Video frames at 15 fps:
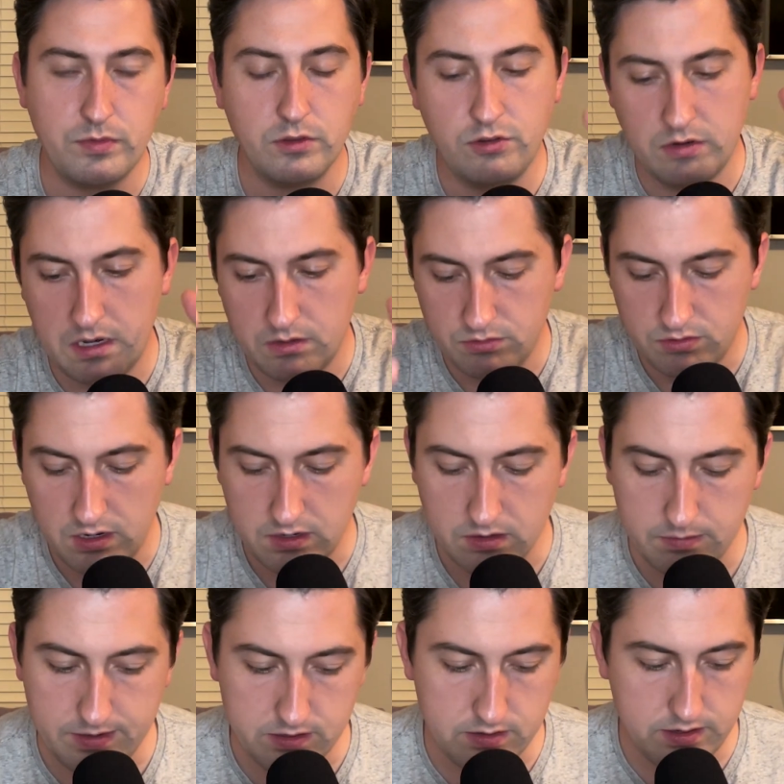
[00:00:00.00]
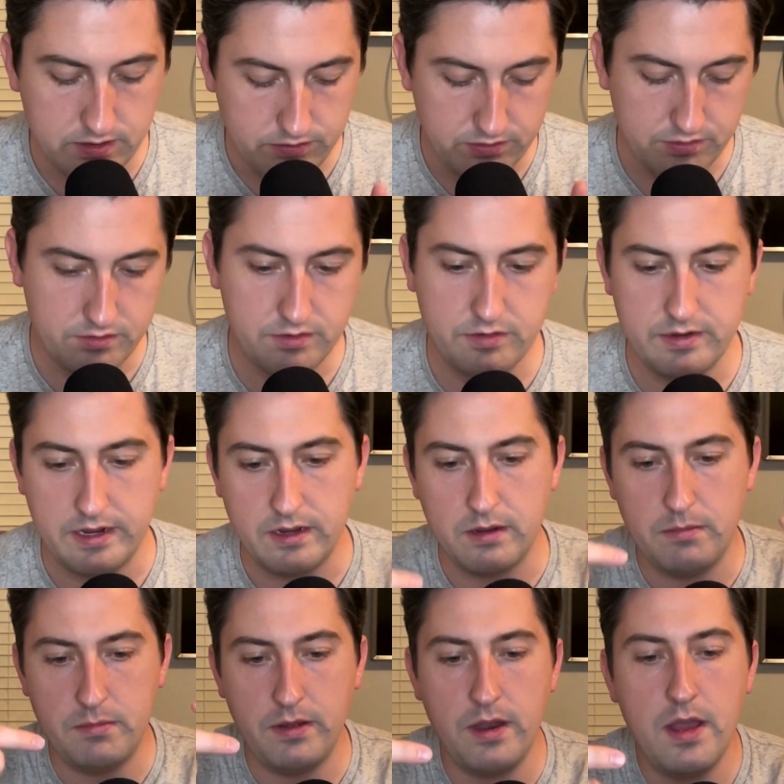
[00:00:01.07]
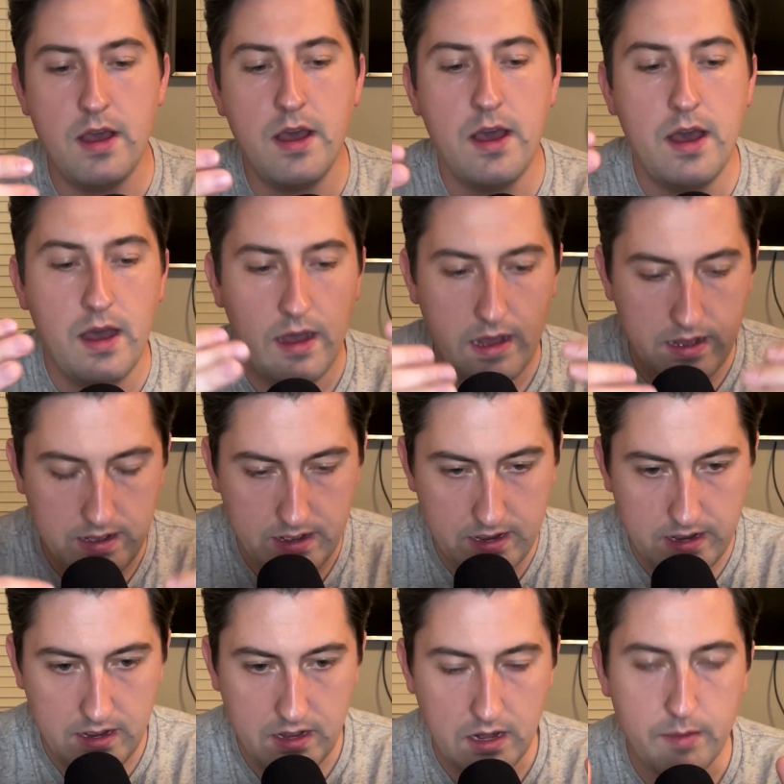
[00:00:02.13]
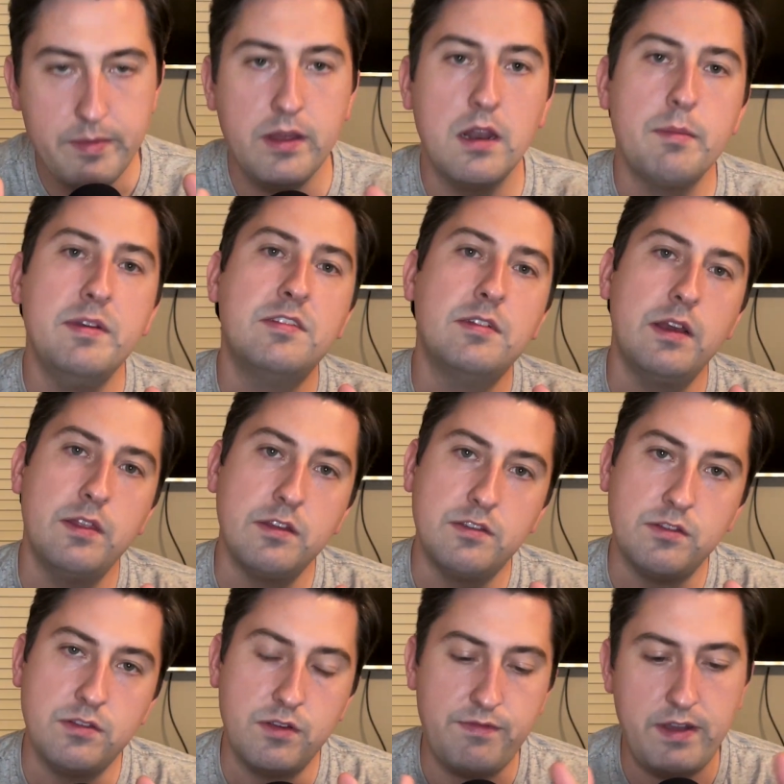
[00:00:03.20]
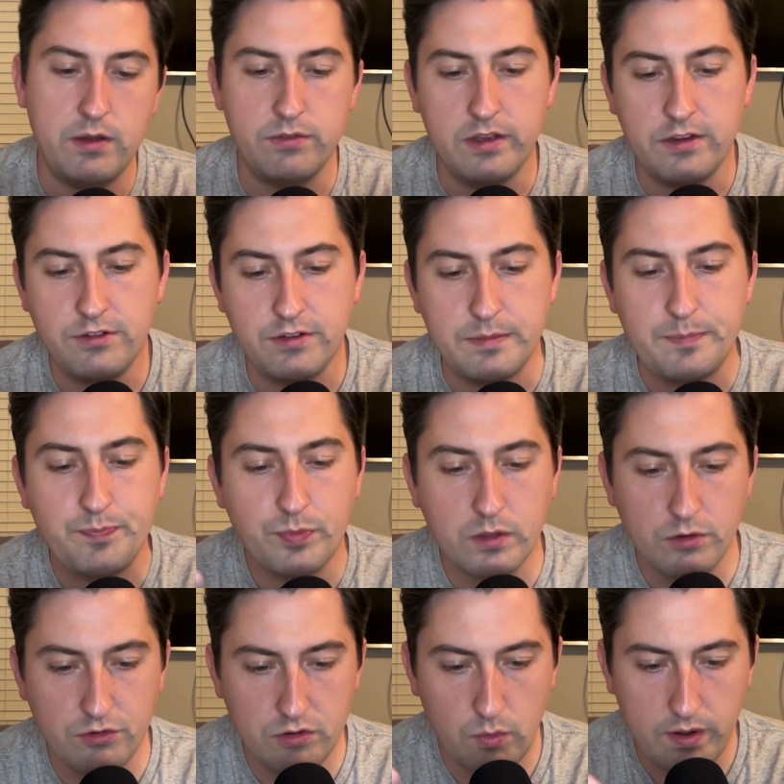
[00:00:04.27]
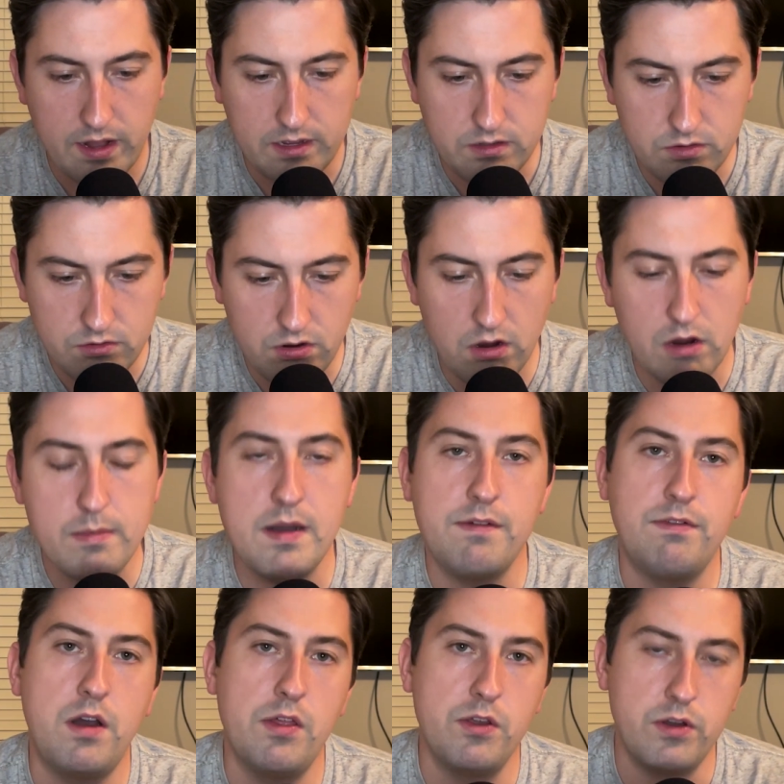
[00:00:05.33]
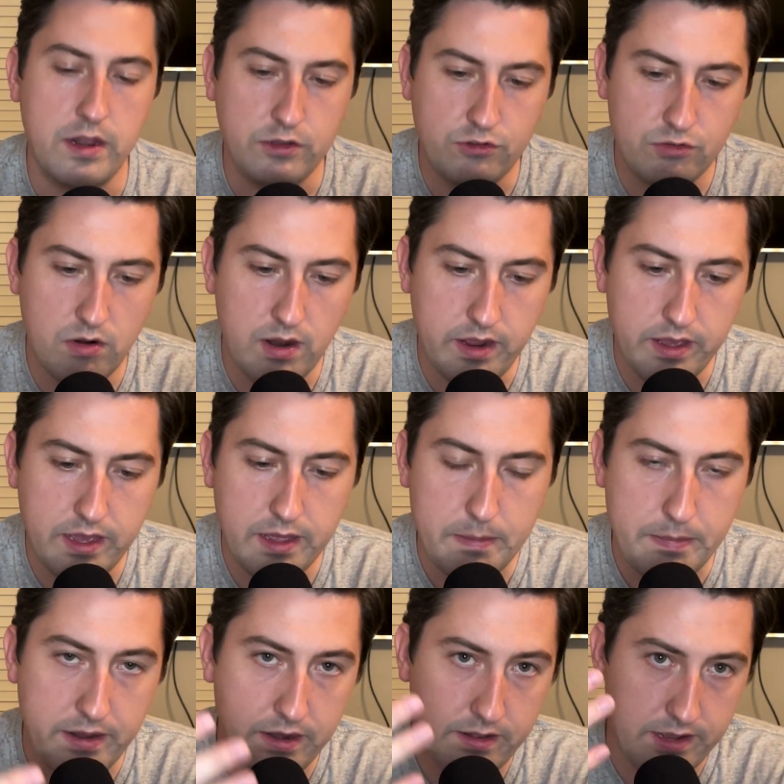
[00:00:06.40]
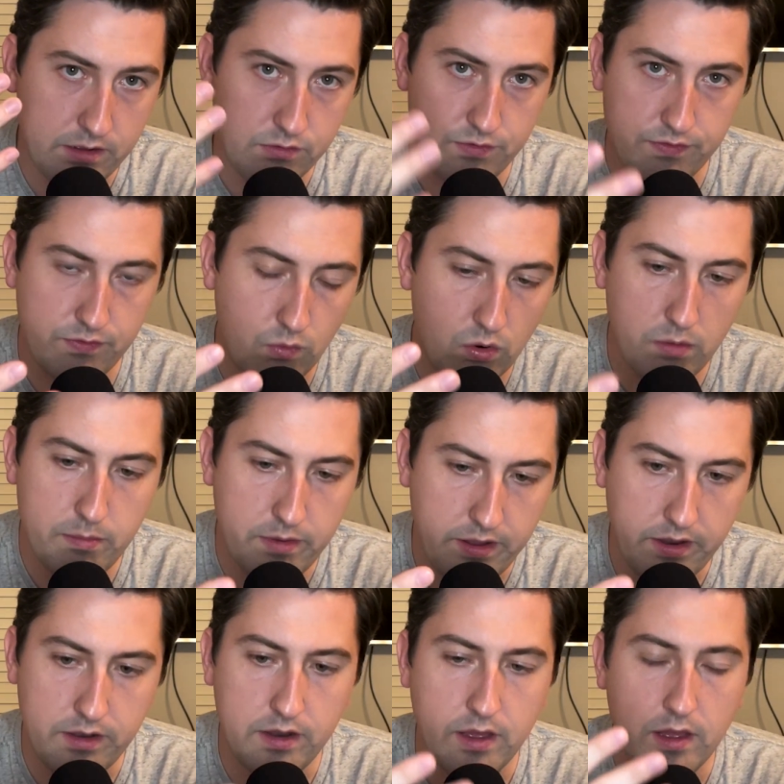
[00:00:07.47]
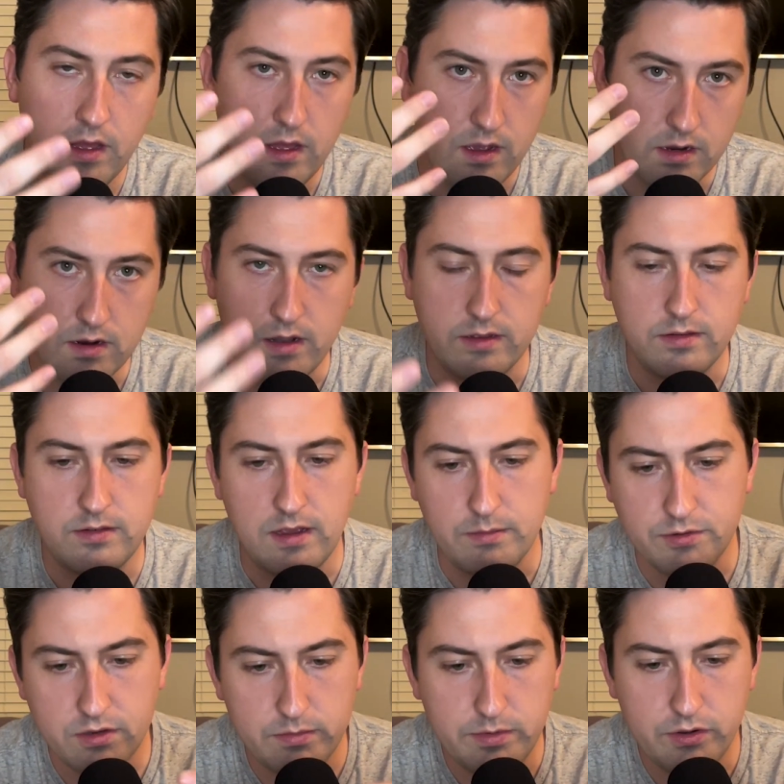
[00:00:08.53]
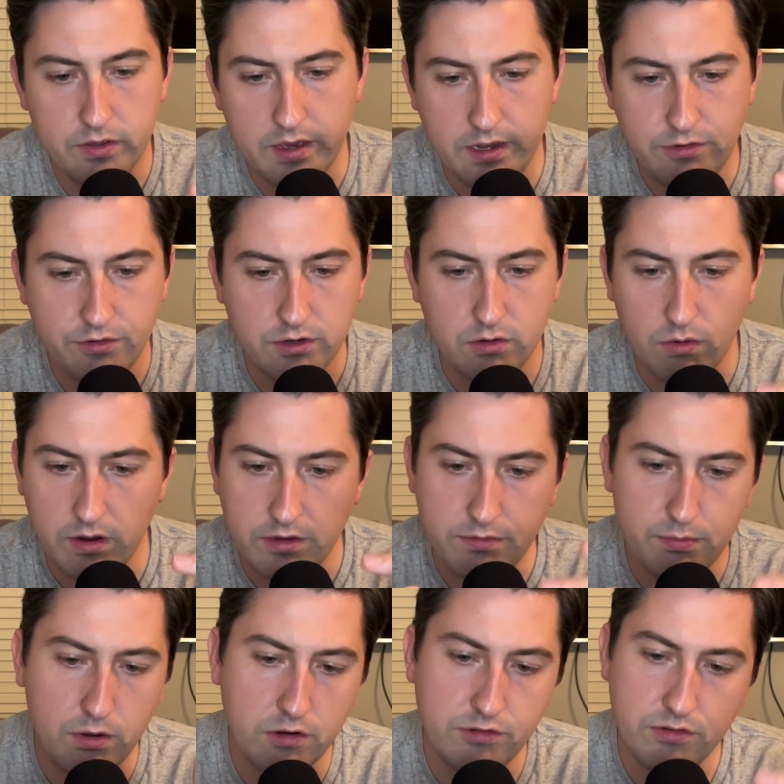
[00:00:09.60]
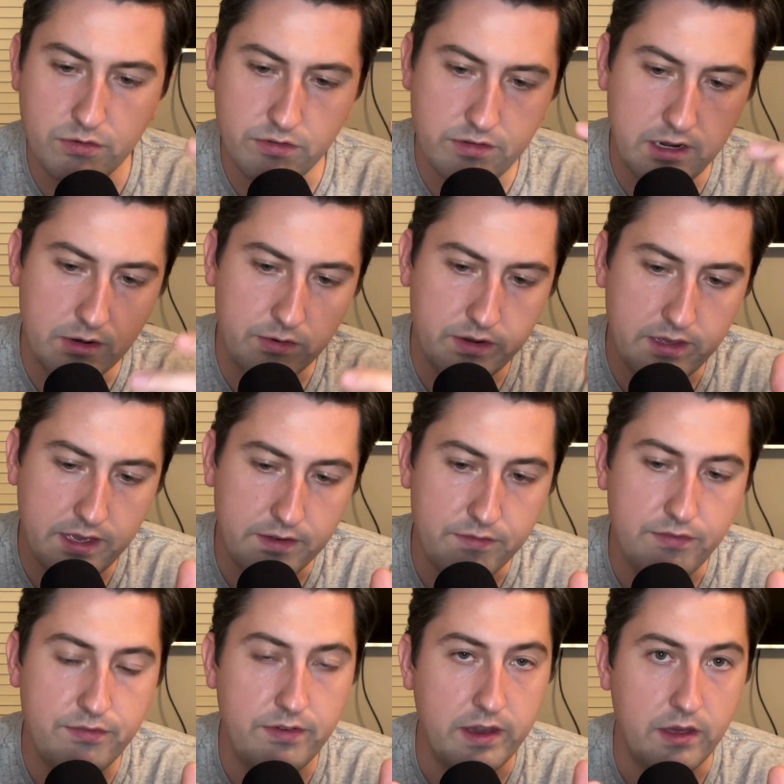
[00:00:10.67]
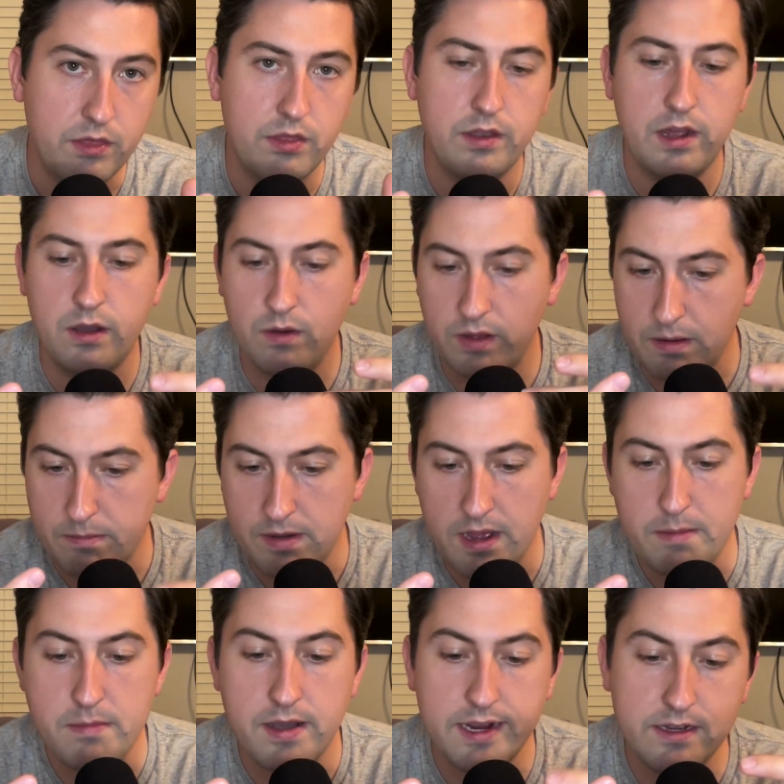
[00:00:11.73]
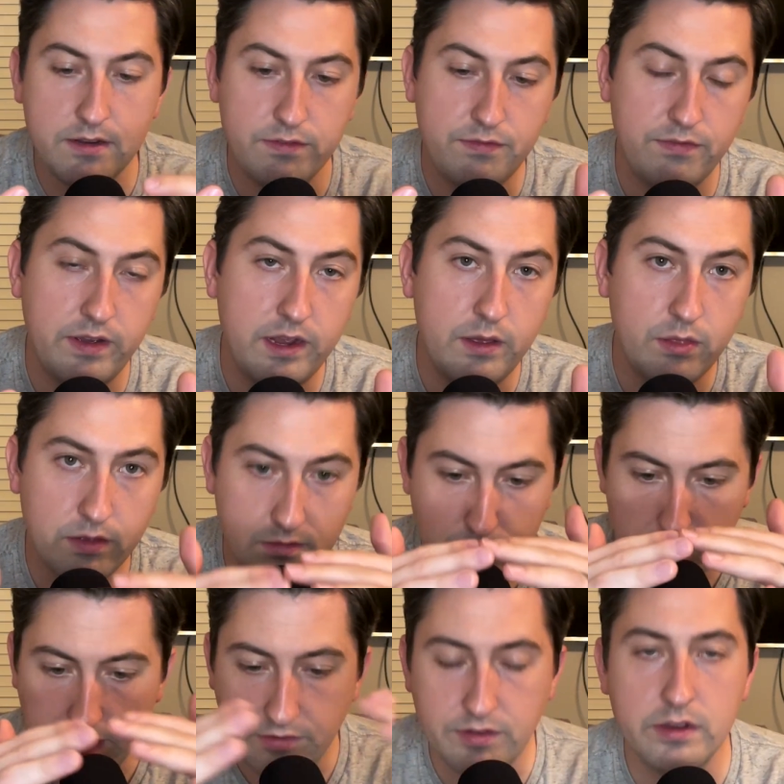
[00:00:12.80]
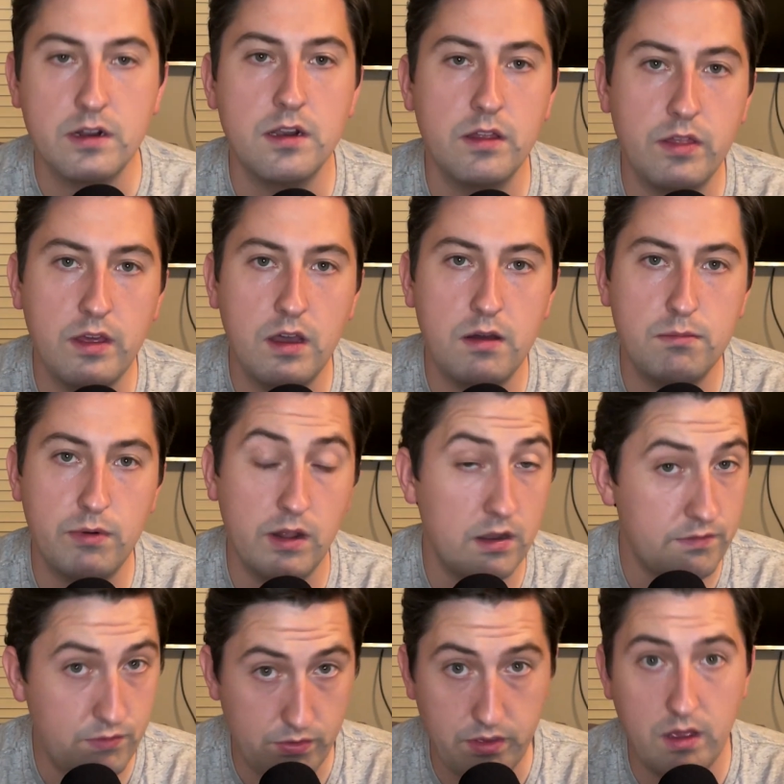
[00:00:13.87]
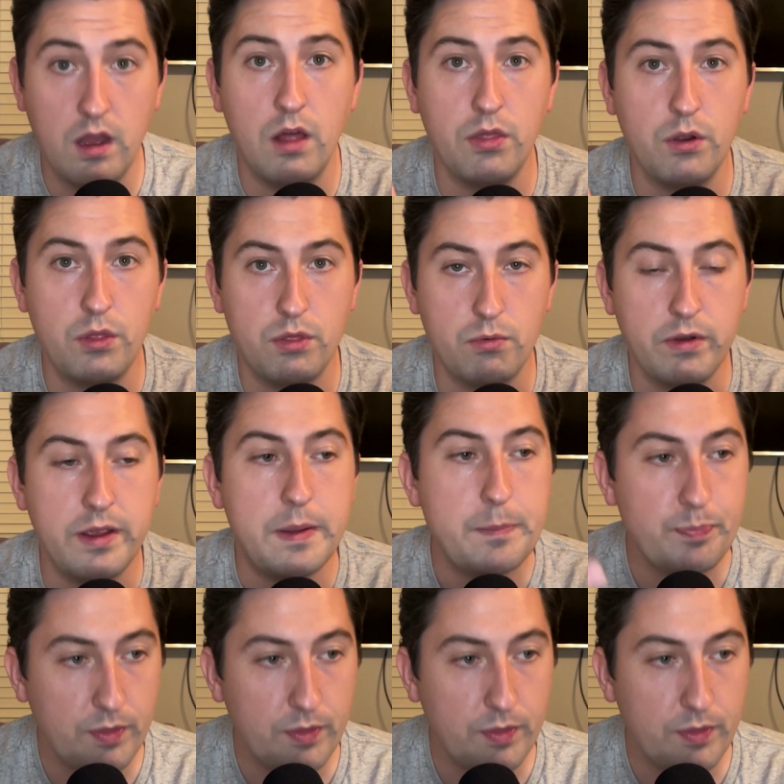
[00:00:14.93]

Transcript: So I'll talk about that in just a second, but let me say this is a foundation. So when I talk about fatherhood, I try and pin it down to four main concepts: communication, grace, personal integrity, and faith. Now, in my mind, faith is basically the umbrella for the other three.